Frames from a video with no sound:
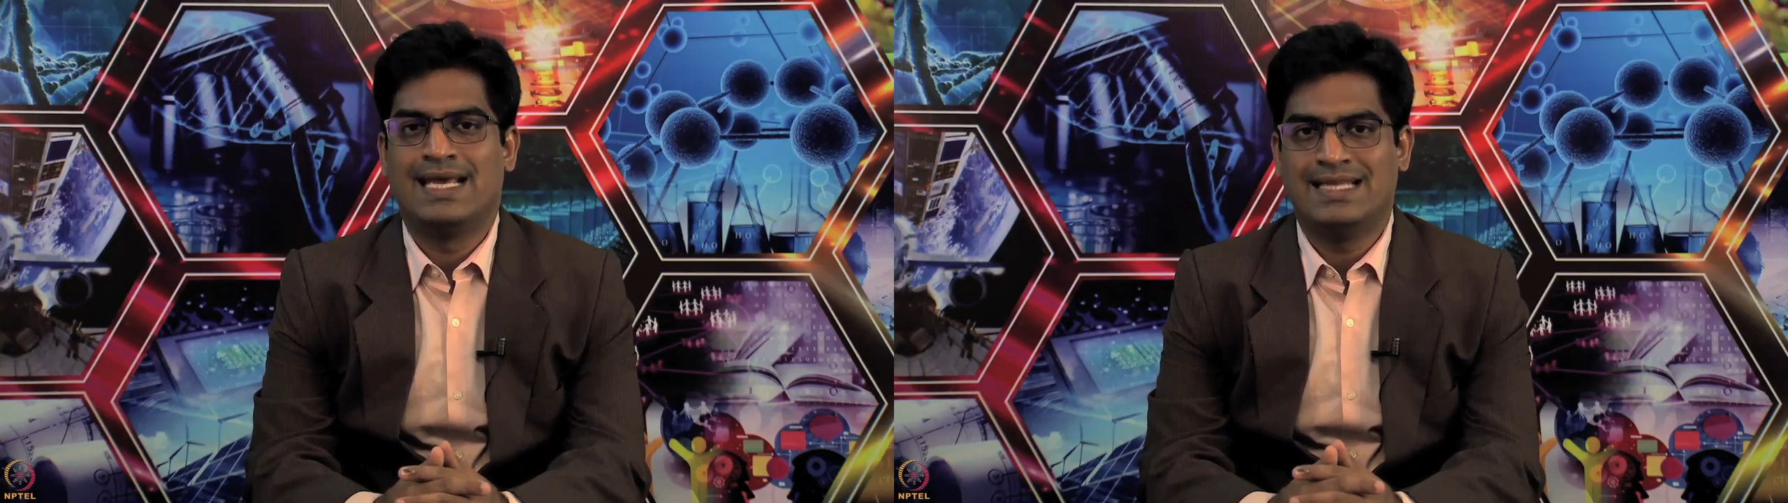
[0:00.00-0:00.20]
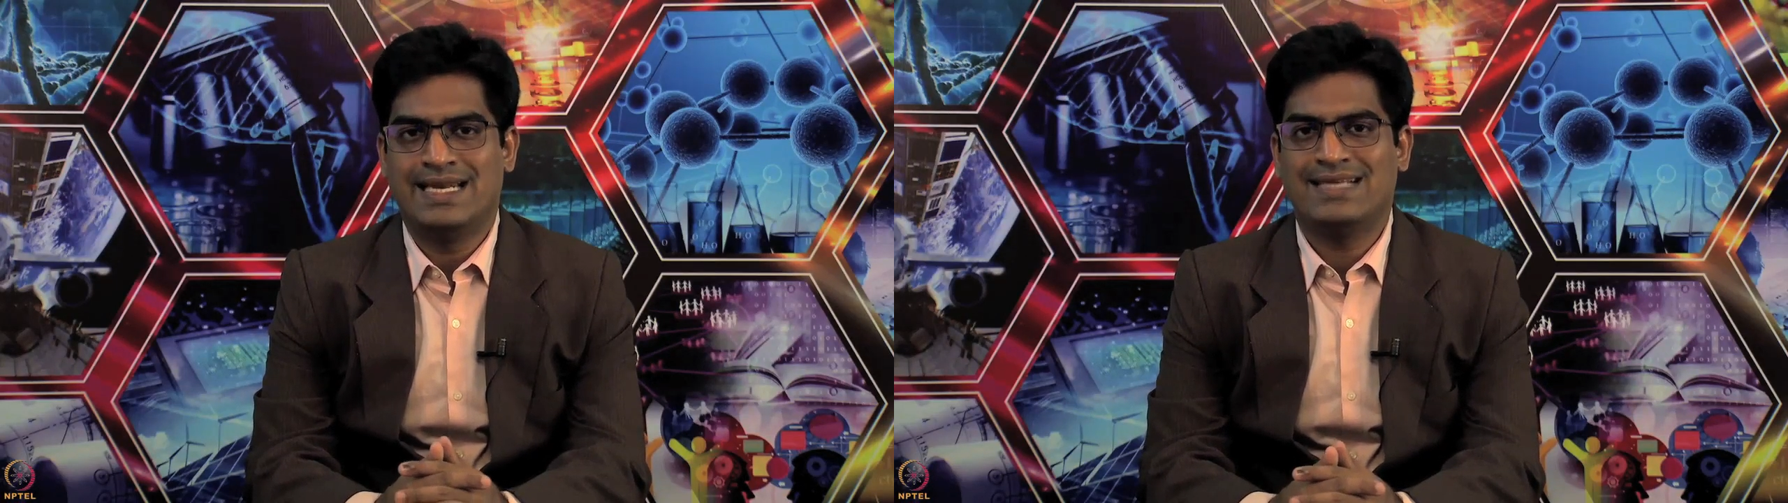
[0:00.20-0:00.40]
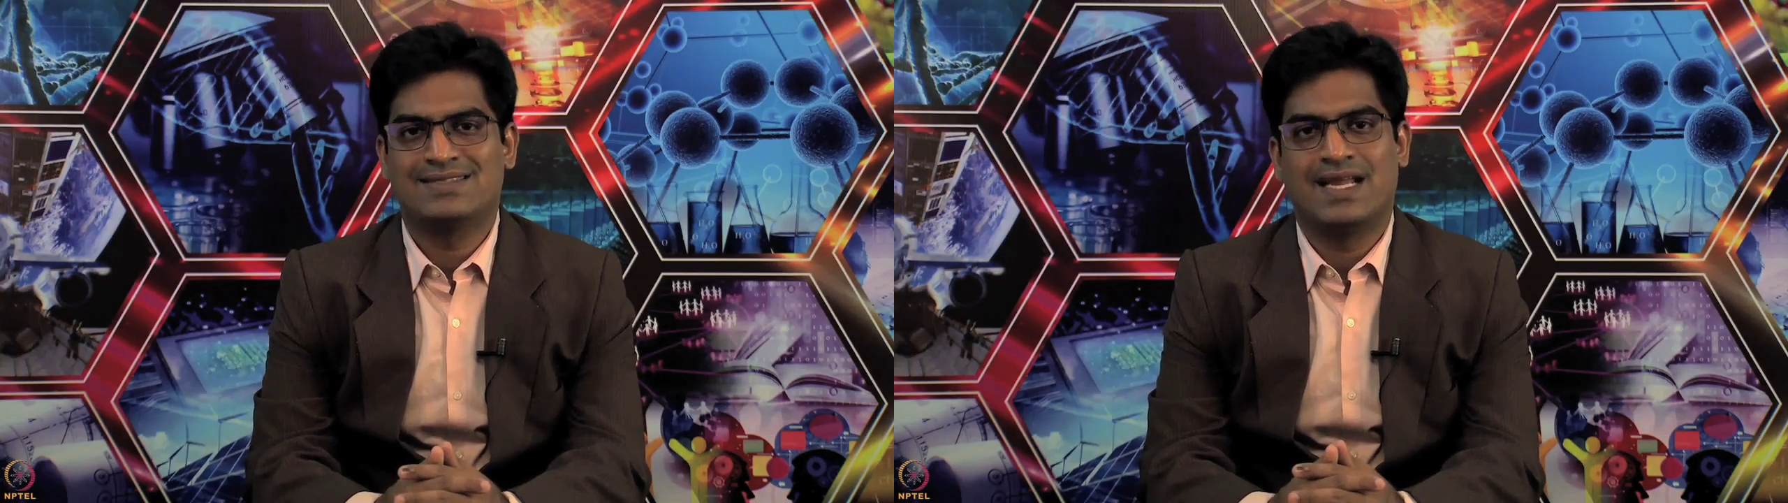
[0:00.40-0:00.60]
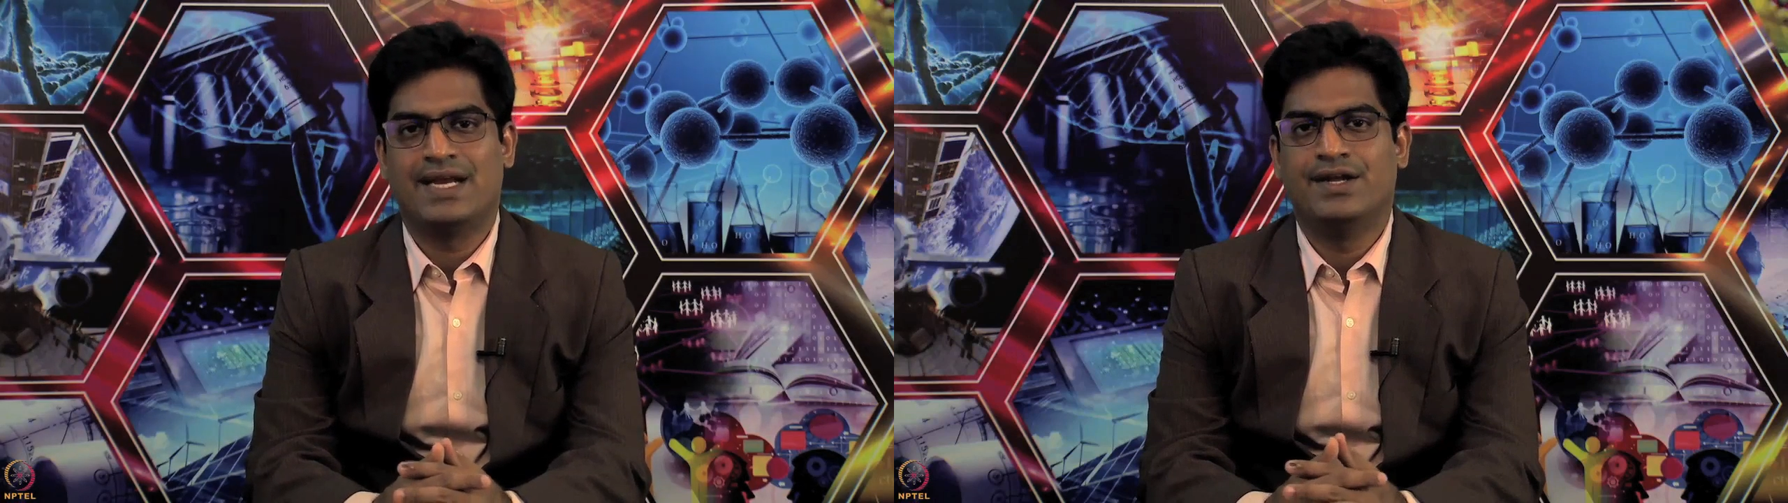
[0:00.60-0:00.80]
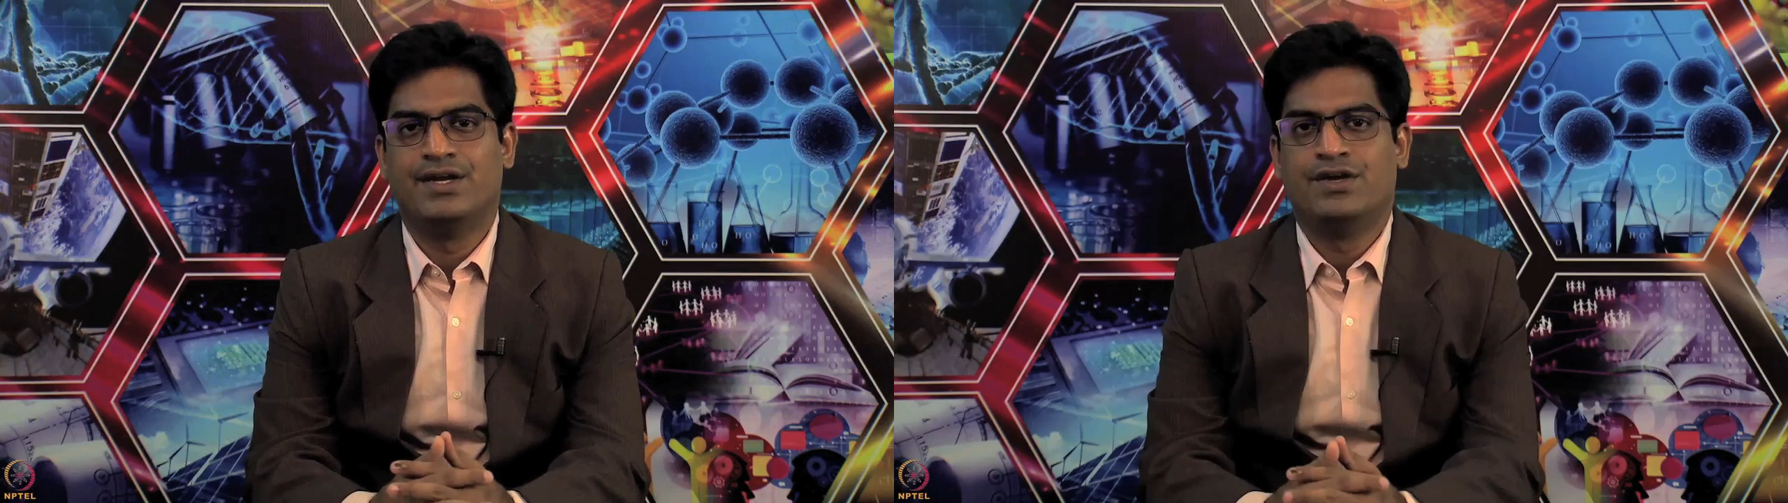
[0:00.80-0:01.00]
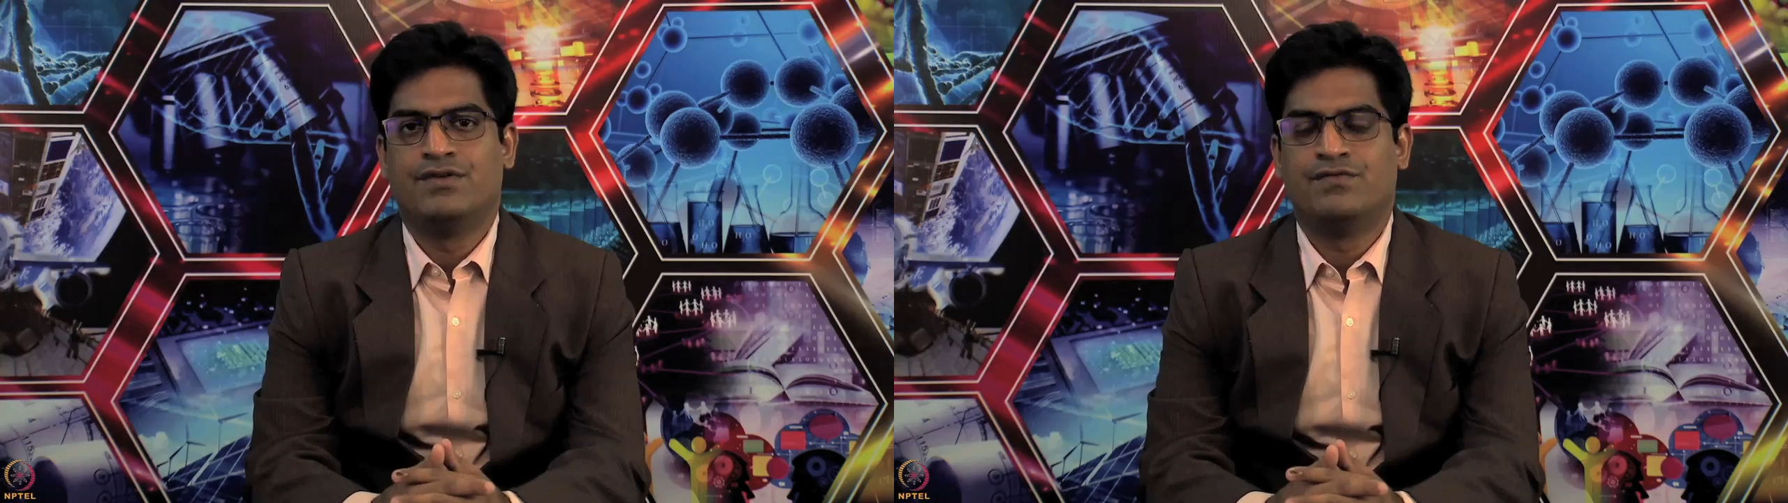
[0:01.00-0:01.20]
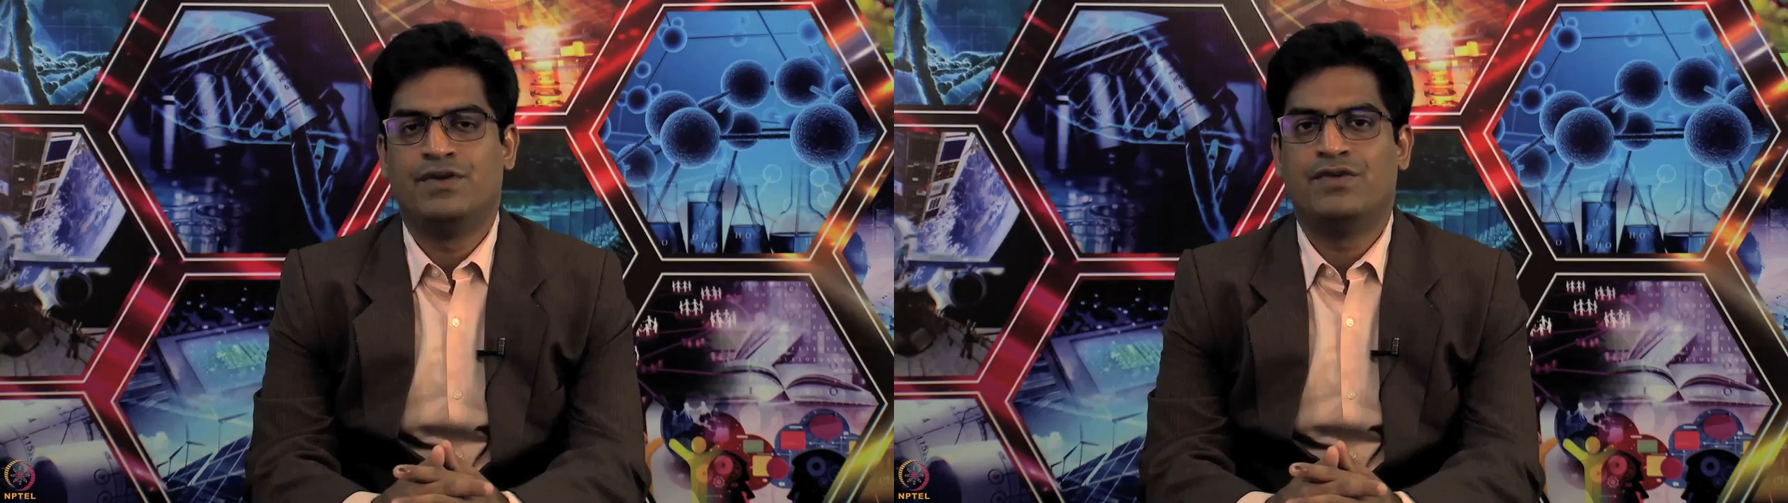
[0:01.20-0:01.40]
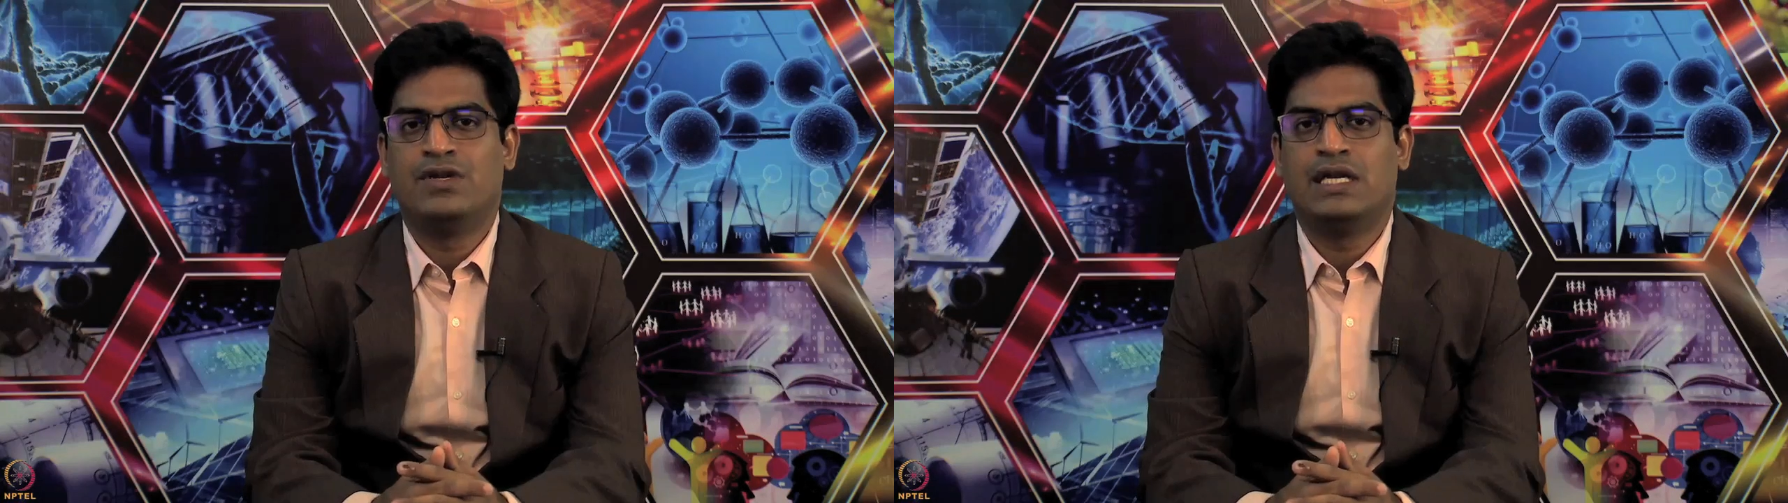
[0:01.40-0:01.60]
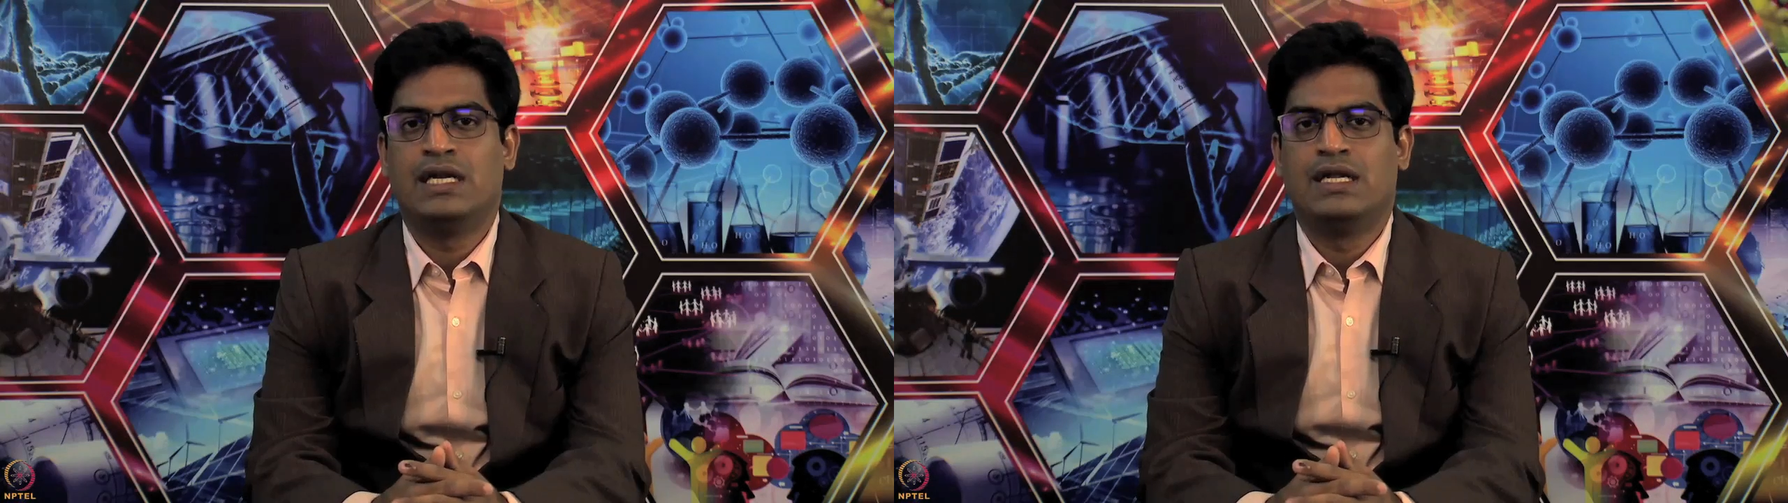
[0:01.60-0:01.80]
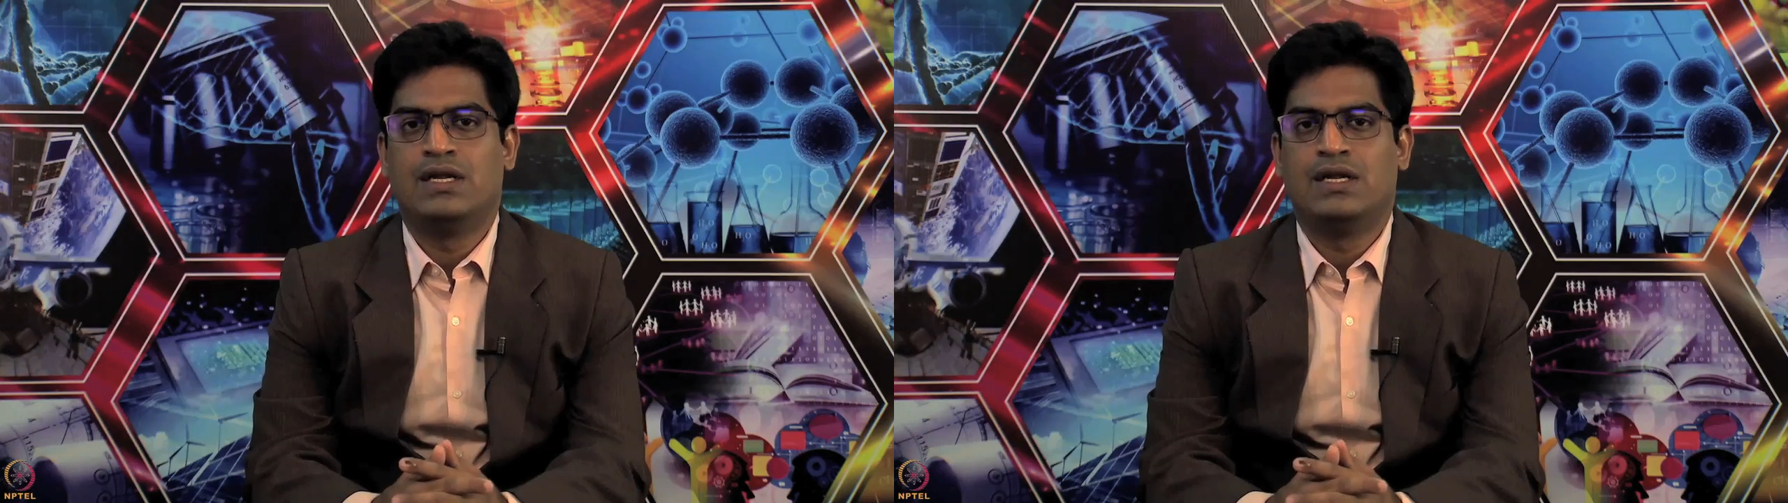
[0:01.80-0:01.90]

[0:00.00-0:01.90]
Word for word: In the next slide we will